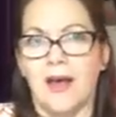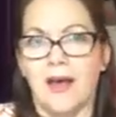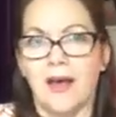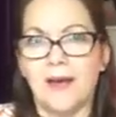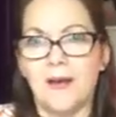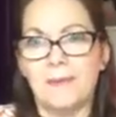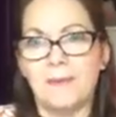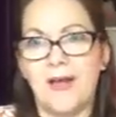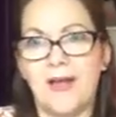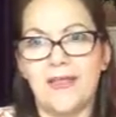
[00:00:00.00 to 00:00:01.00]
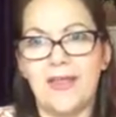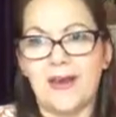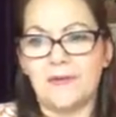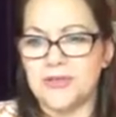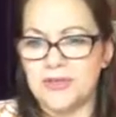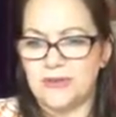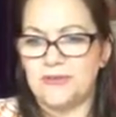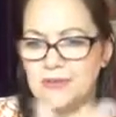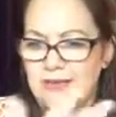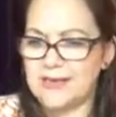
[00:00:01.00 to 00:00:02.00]
And then I was
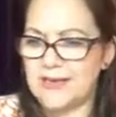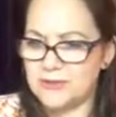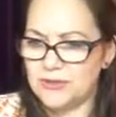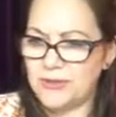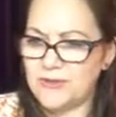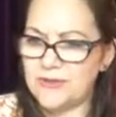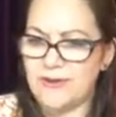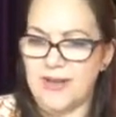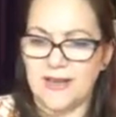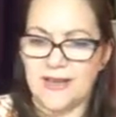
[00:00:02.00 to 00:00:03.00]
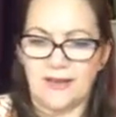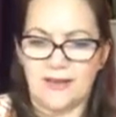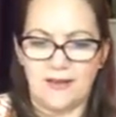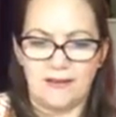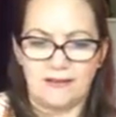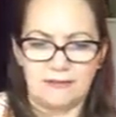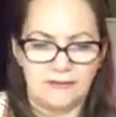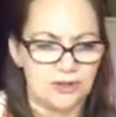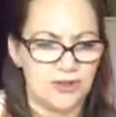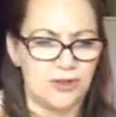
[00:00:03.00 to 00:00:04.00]
attuned, like I said, I was attuned to Reiki,
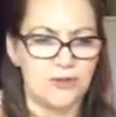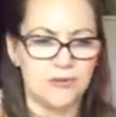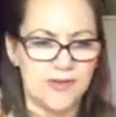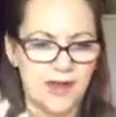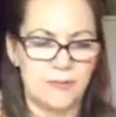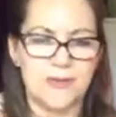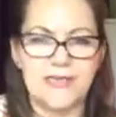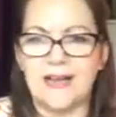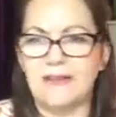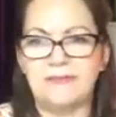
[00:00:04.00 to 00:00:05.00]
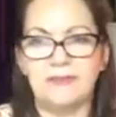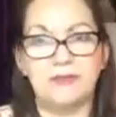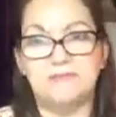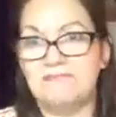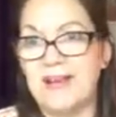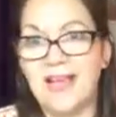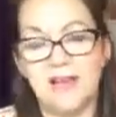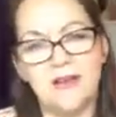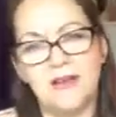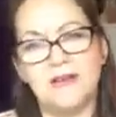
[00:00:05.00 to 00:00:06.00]
just used that on myself for 8
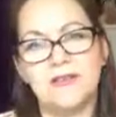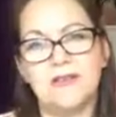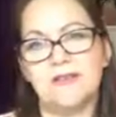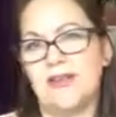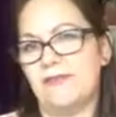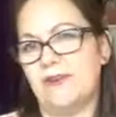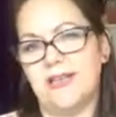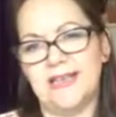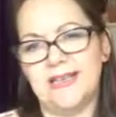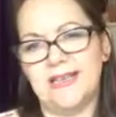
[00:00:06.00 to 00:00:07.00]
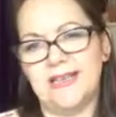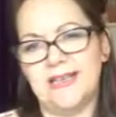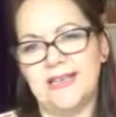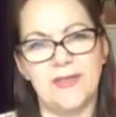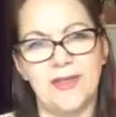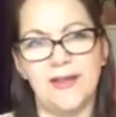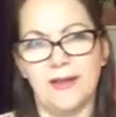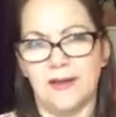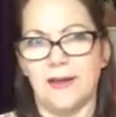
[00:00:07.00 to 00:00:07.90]
years, never really did anything with it.